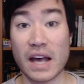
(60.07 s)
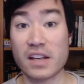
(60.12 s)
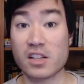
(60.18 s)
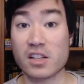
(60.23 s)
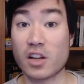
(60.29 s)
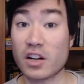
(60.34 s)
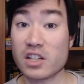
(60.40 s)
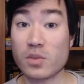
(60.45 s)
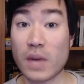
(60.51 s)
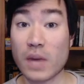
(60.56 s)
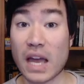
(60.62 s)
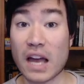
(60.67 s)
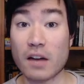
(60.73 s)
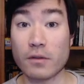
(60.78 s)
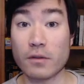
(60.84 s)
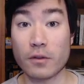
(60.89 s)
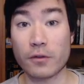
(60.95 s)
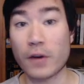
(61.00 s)
long as we have
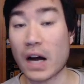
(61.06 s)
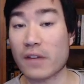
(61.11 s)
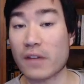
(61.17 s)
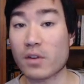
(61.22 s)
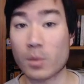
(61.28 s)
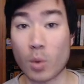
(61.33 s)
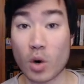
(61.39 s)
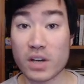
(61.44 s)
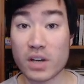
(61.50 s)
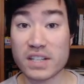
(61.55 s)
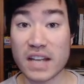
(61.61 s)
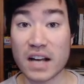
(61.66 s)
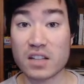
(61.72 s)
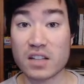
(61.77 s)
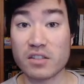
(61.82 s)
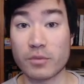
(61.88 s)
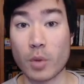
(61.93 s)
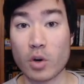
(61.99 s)
5 or more stacks
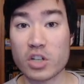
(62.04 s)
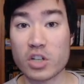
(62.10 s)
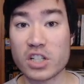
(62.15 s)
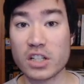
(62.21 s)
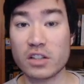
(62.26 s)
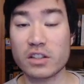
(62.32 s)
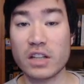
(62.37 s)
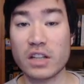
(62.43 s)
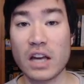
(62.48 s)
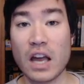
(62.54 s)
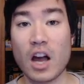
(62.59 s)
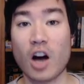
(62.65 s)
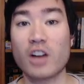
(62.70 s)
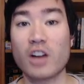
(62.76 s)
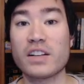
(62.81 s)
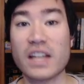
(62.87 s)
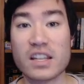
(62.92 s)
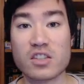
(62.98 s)
of Bone Shield, our
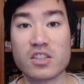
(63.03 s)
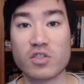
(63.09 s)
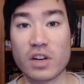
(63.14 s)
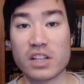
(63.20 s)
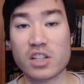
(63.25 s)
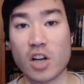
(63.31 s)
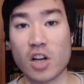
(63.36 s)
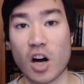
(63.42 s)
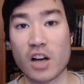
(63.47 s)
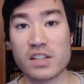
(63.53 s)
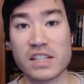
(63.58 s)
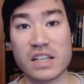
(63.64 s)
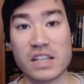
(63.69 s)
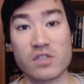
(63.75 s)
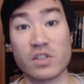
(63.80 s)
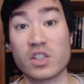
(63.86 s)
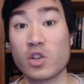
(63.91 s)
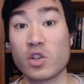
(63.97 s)
Death Strike's cost is
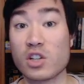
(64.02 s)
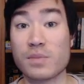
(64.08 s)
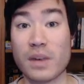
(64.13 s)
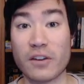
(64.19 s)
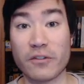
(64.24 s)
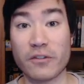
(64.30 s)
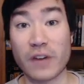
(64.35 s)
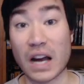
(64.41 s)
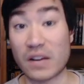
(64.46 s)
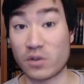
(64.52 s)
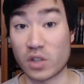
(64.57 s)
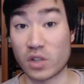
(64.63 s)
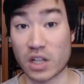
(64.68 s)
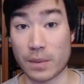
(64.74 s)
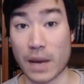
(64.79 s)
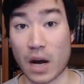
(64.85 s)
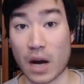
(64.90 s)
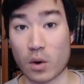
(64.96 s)
reduced by 5 runic
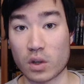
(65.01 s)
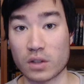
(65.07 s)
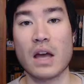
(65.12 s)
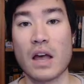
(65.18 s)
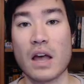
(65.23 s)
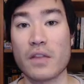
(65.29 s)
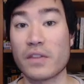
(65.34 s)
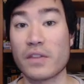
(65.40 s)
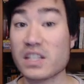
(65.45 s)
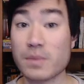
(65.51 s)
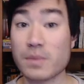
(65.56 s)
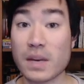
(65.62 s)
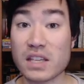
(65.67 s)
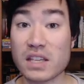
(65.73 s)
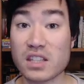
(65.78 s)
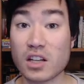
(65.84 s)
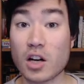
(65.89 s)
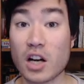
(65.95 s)
power. This makes
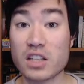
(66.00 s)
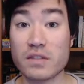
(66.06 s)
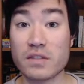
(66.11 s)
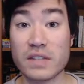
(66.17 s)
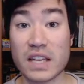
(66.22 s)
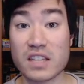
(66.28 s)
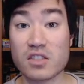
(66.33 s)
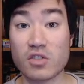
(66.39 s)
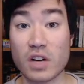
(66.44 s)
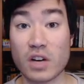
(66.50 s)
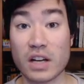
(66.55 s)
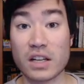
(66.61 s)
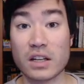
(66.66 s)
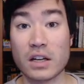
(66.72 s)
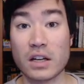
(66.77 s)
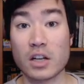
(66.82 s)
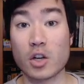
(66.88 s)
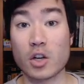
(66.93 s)
the cost of Death Strike
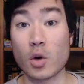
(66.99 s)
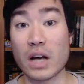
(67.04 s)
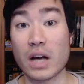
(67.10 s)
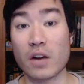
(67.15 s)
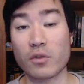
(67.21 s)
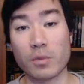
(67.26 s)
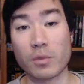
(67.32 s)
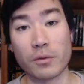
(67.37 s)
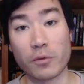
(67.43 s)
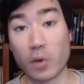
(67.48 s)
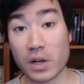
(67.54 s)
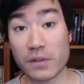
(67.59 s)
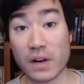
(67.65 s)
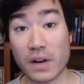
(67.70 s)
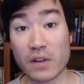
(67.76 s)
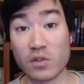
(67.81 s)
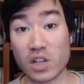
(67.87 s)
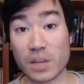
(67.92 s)
go down from
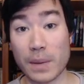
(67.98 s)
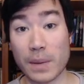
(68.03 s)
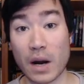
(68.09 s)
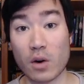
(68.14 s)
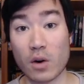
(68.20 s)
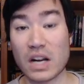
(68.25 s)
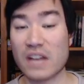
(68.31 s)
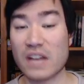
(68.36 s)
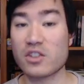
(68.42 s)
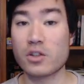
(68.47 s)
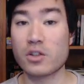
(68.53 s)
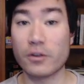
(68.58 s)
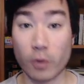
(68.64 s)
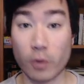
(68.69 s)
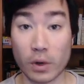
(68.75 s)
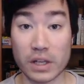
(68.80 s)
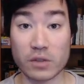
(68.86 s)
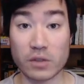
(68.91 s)
45 runic power to
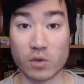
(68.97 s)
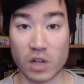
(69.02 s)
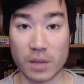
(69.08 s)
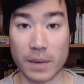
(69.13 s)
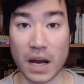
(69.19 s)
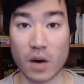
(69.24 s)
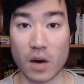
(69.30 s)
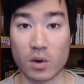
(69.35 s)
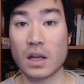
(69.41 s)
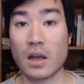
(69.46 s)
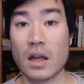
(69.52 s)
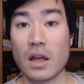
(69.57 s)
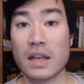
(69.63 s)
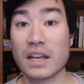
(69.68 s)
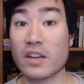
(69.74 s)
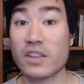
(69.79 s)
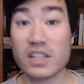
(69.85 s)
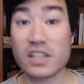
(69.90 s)
40 runic power. Now this